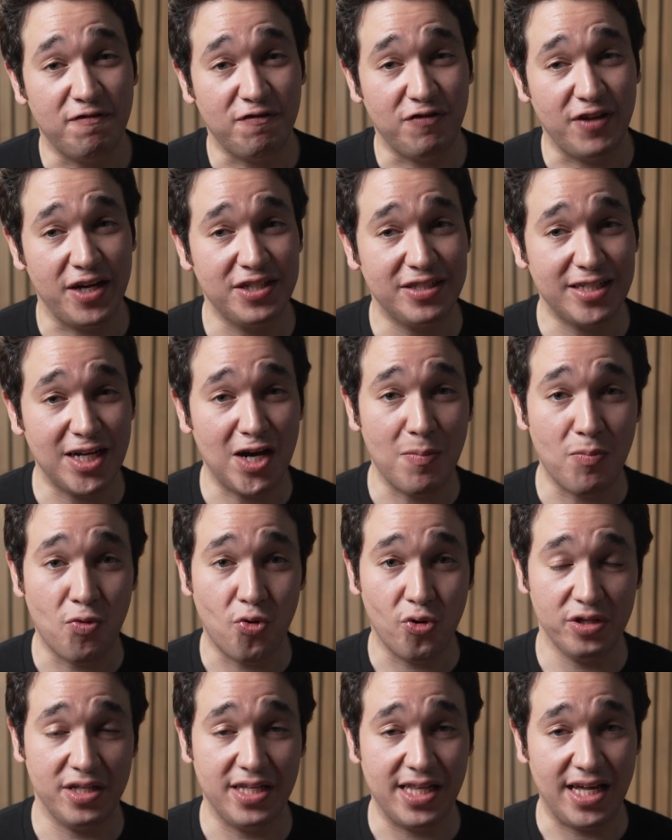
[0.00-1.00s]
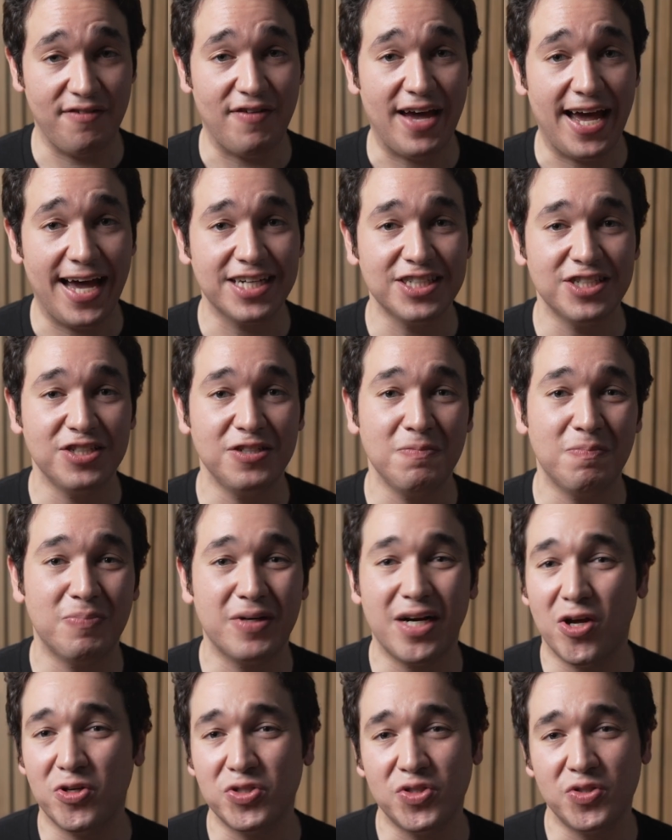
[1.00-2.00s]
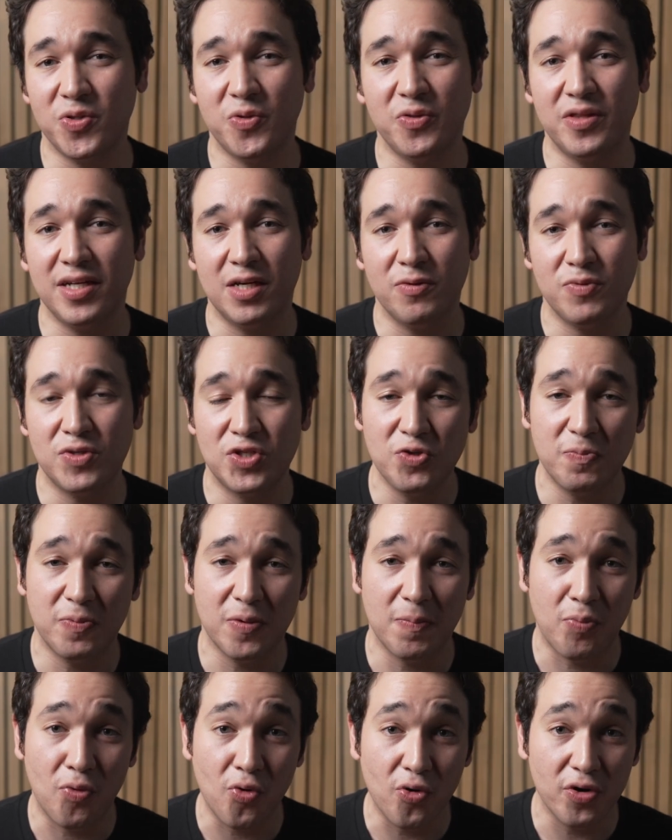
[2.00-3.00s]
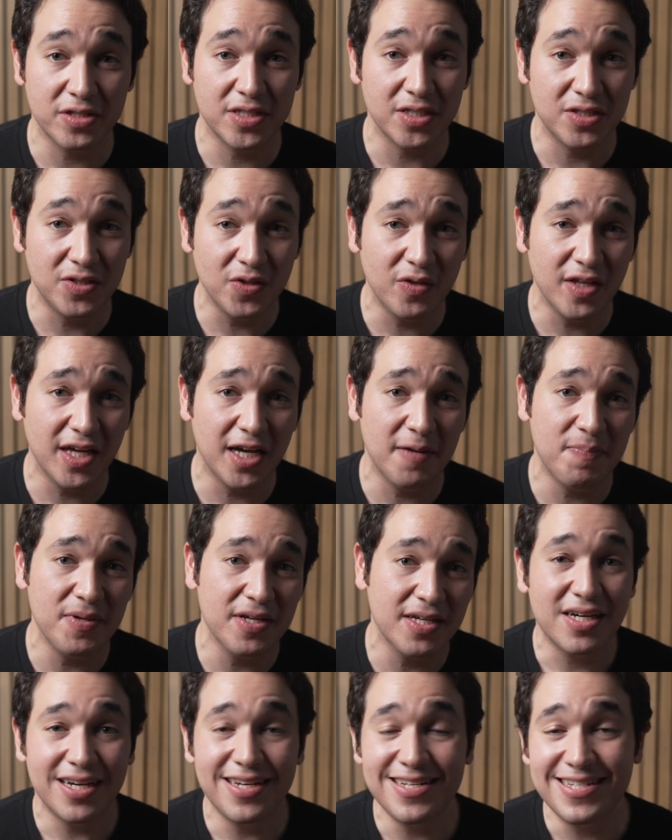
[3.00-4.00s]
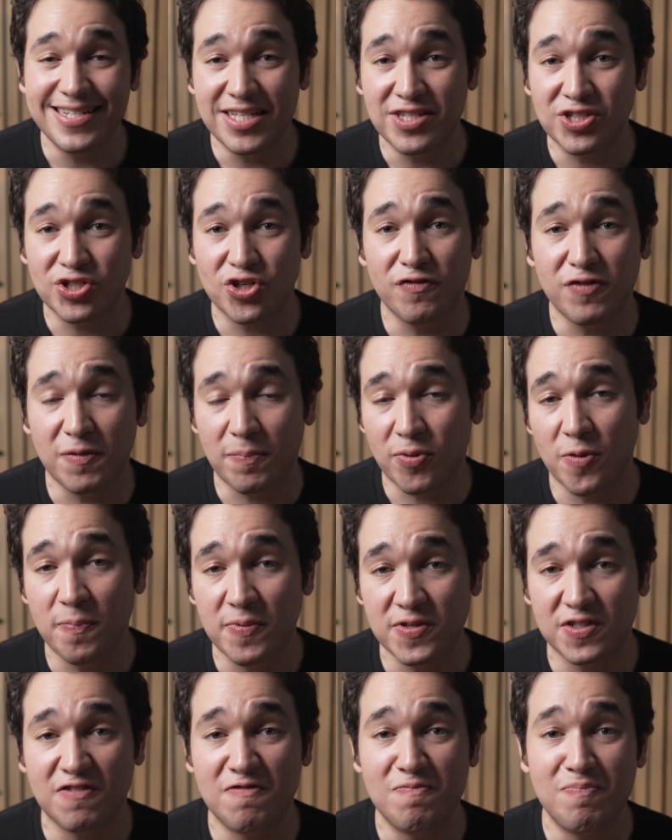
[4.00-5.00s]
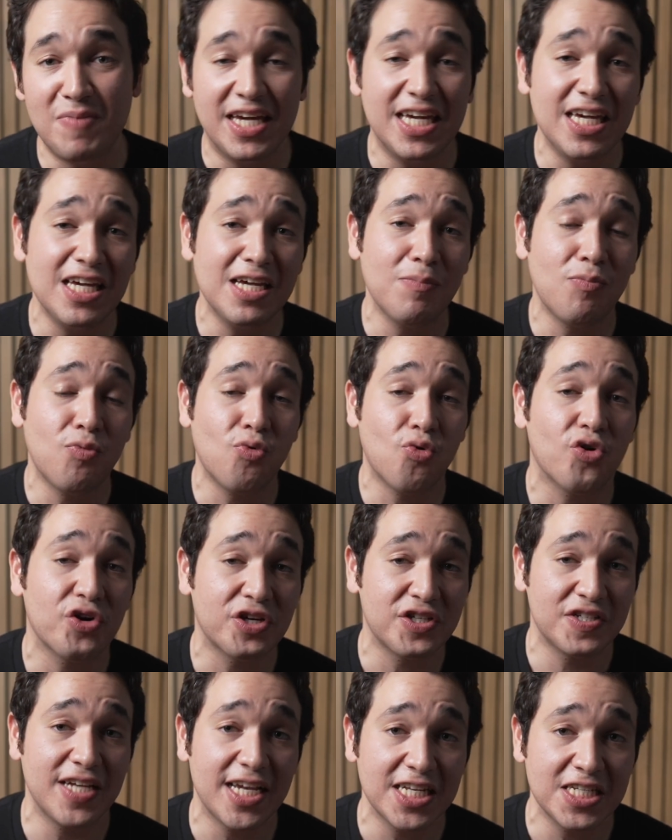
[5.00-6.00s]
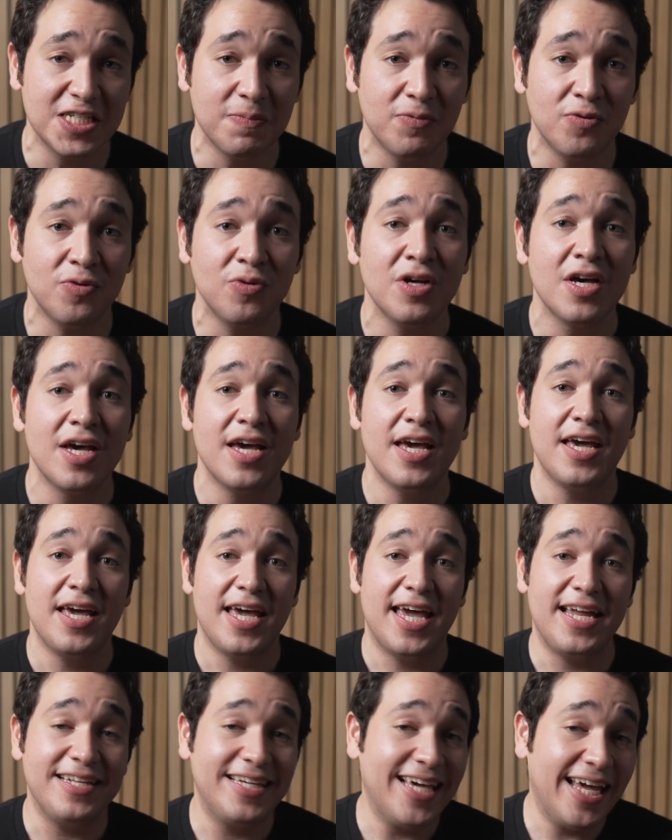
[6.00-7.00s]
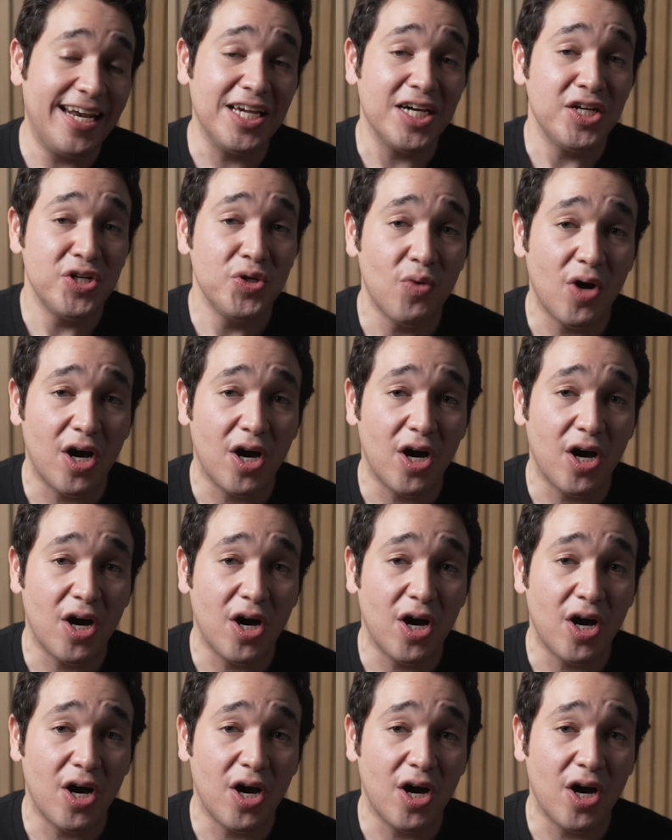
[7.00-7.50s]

fleshed out more in the live action, but I also don't think it was super important to do that, because it served the purpose of making it more accessible and getting a new